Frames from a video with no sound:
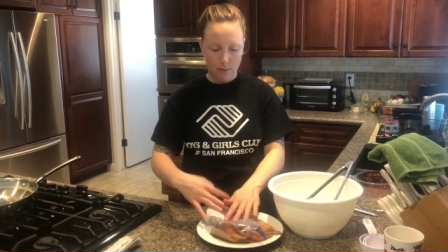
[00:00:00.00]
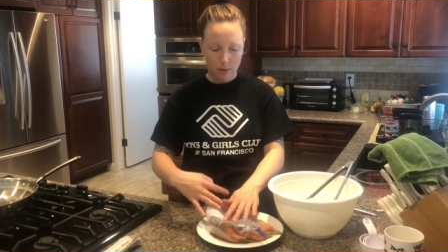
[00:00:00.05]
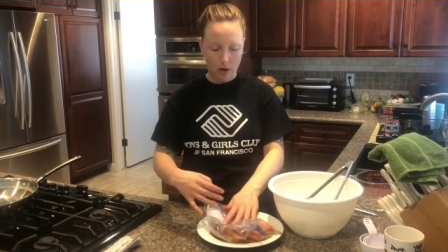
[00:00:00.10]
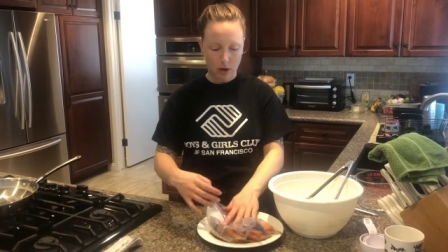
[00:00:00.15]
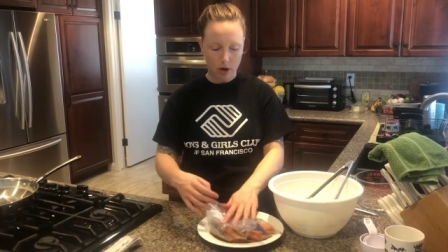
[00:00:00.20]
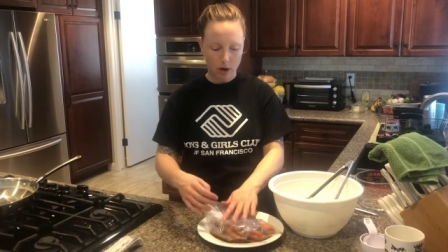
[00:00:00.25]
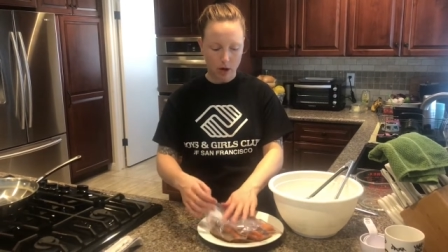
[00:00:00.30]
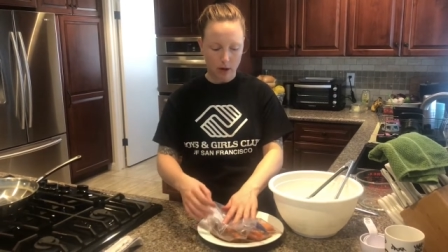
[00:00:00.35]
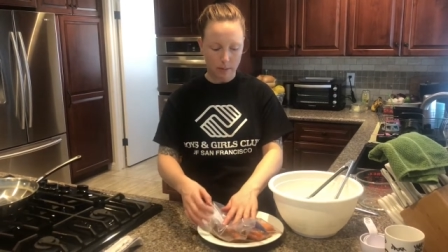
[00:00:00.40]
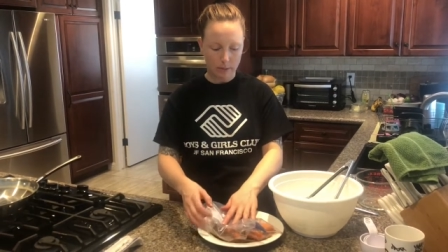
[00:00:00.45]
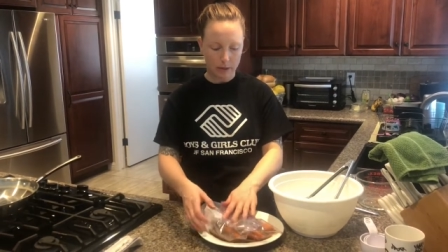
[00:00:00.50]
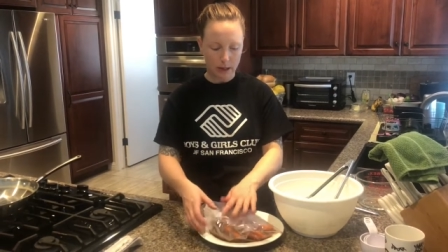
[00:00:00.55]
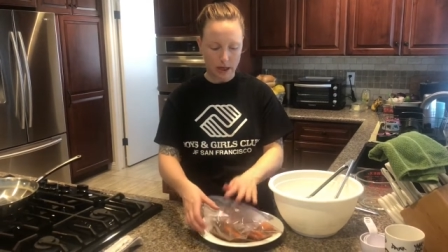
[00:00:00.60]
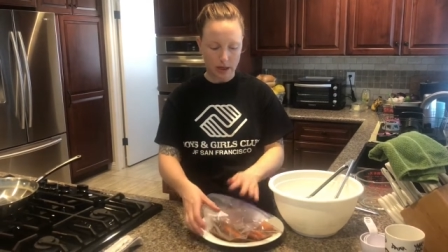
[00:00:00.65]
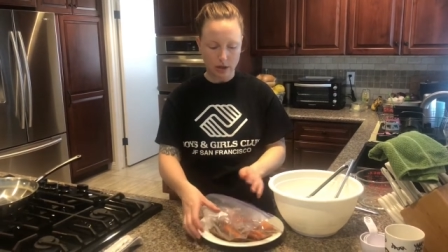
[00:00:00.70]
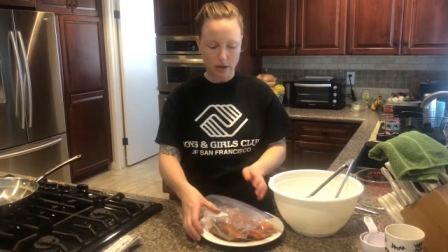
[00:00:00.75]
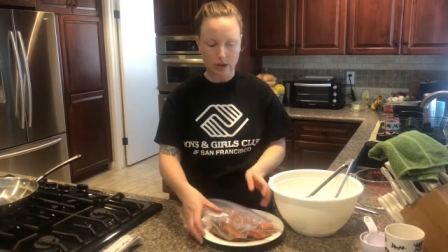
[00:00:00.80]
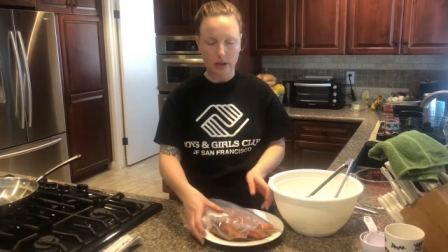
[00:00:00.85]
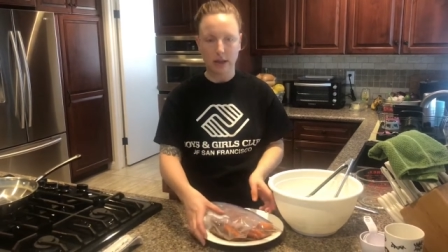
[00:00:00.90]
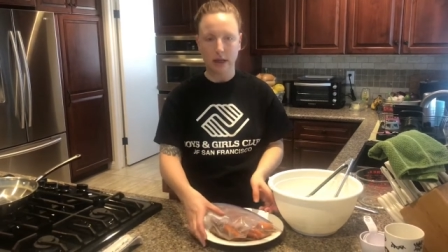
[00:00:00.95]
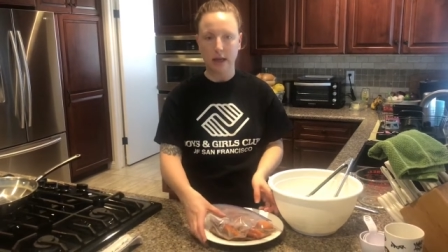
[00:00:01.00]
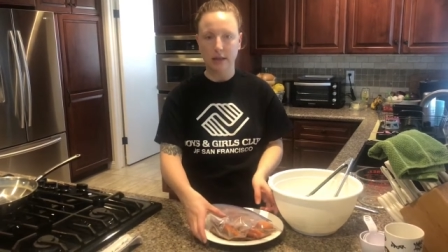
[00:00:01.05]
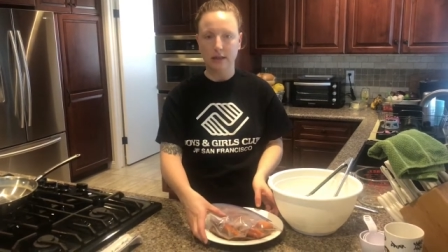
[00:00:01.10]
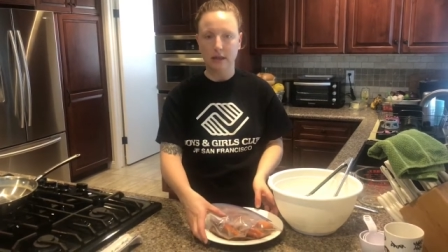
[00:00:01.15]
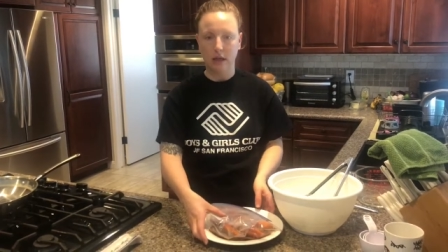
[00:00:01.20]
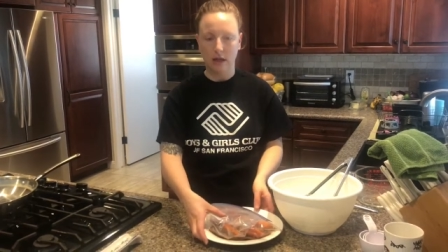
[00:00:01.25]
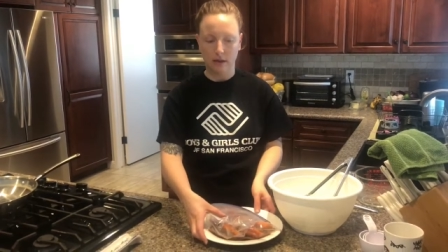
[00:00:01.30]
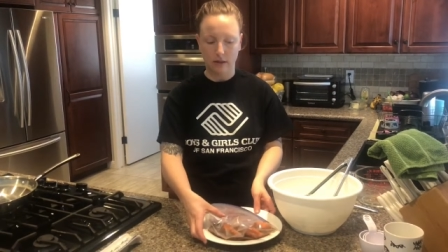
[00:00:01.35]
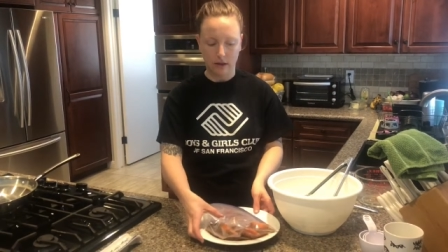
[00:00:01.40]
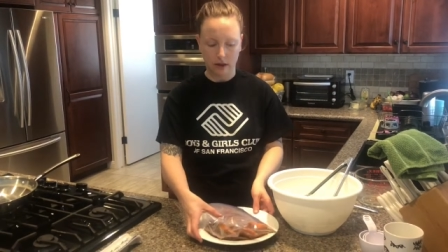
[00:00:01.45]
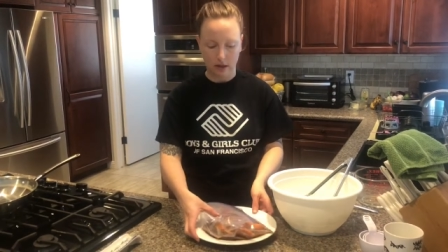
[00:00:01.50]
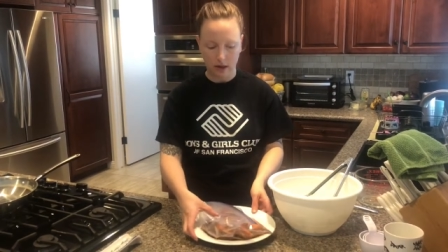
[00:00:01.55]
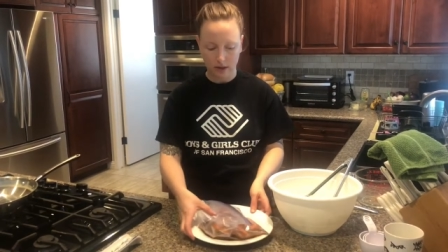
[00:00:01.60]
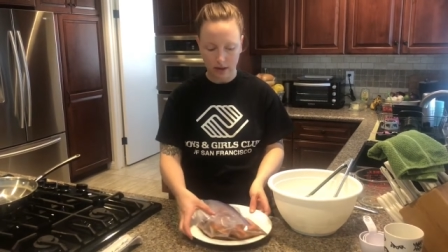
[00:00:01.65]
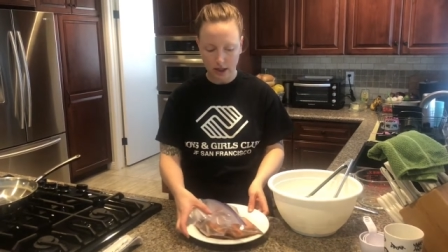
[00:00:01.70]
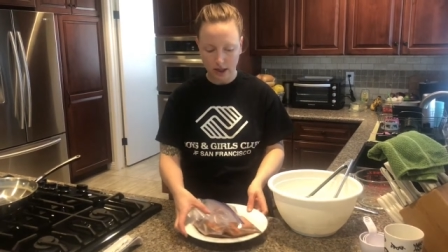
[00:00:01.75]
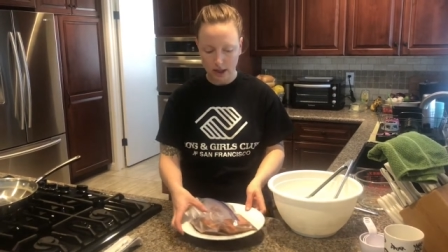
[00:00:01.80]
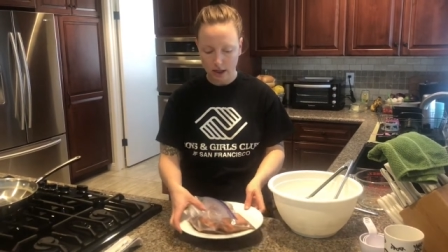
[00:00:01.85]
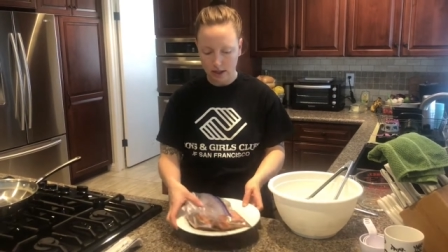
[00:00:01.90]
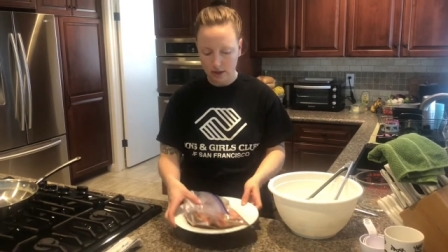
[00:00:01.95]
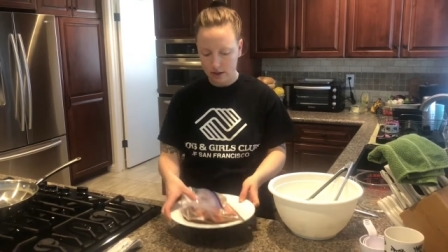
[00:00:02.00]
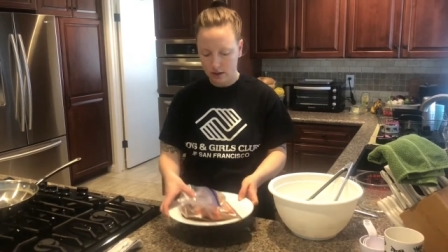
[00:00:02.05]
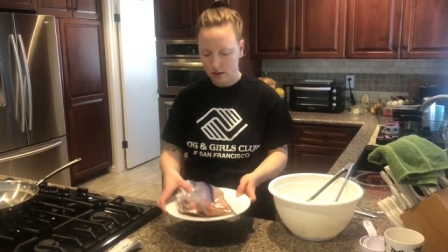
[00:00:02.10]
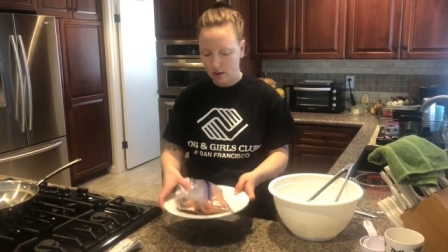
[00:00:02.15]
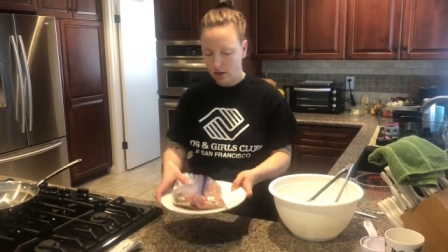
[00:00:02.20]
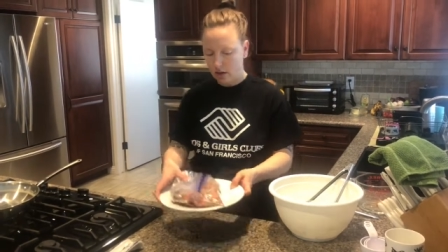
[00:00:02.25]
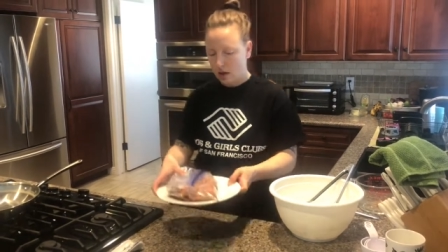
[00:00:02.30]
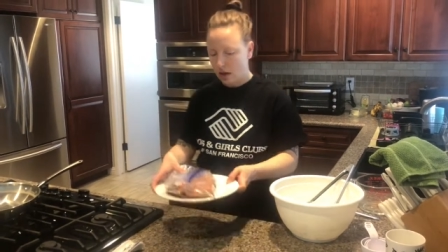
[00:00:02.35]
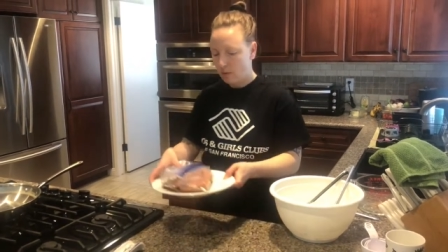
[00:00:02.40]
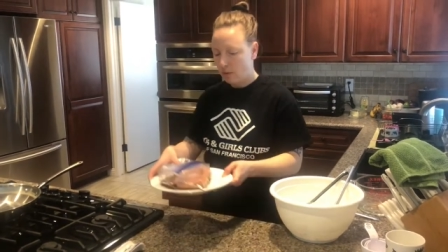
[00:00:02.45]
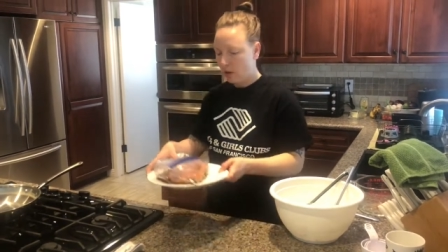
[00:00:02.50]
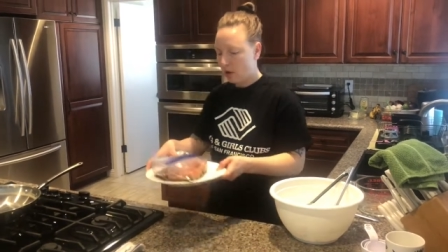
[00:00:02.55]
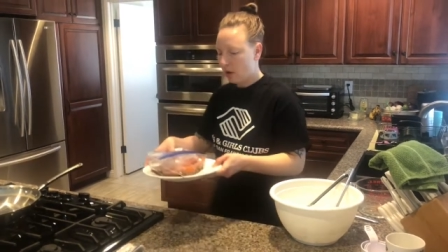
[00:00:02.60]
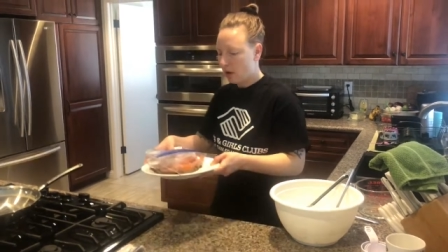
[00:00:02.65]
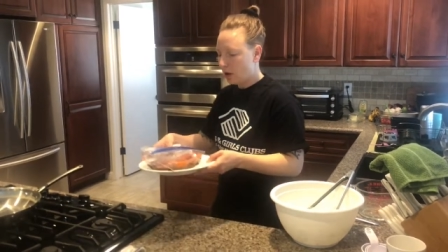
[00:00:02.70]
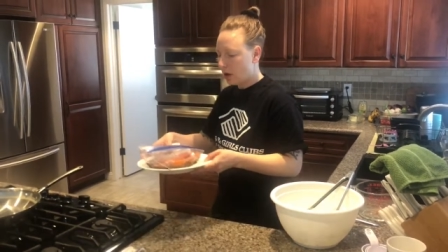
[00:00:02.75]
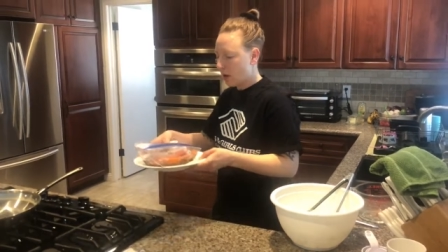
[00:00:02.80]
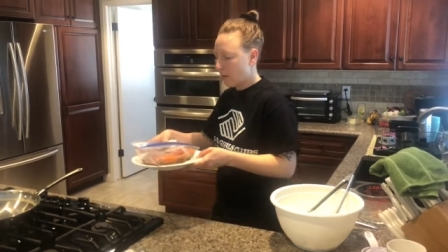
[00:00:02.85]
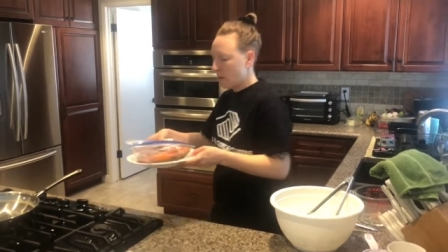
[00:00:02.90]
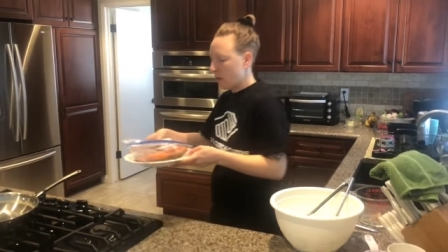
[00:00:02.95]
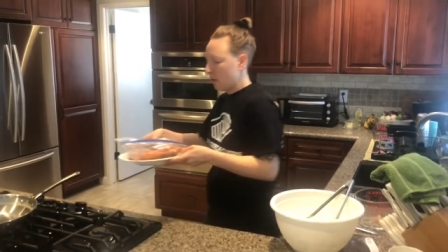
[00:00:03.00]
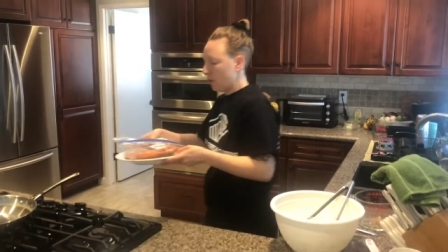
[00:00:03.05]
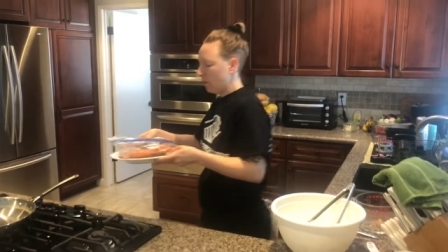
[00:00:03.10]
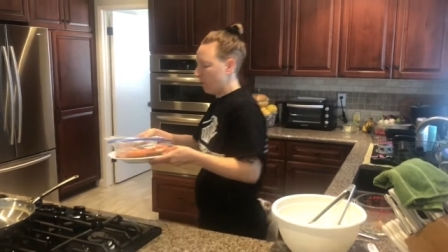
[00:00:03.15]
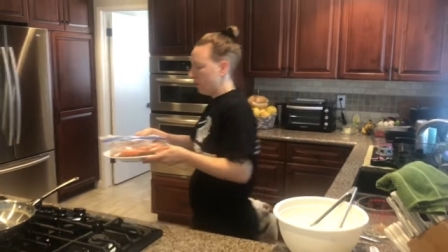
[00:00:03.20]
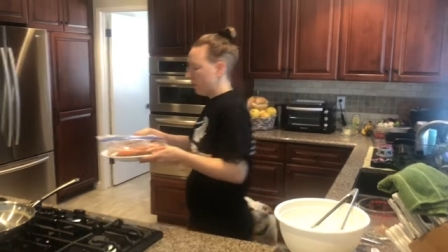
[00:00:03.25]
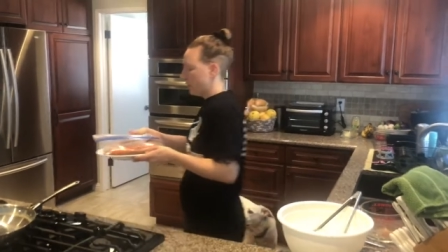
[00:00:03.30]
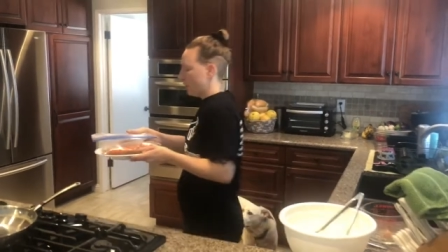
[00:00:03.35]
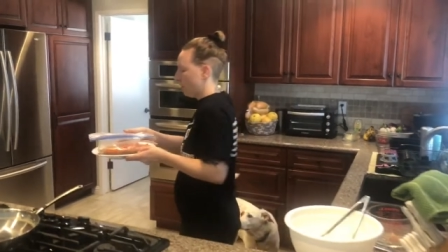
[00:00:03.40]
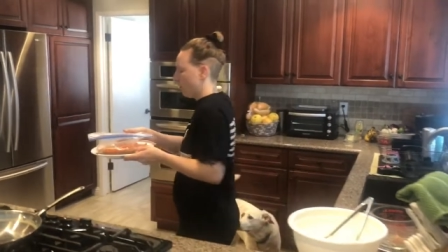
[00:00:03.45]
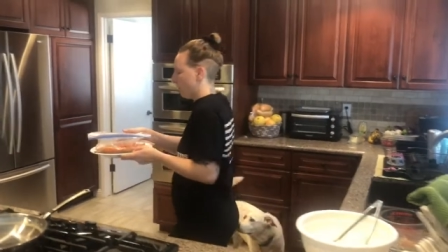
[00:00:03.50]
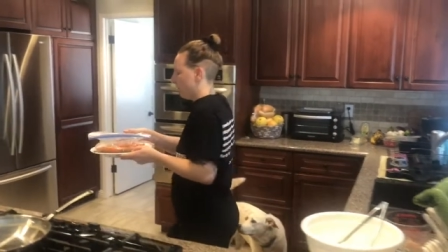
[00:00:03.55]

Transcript: put it on a plate just in case anything leaks, and we're gonna come on over to the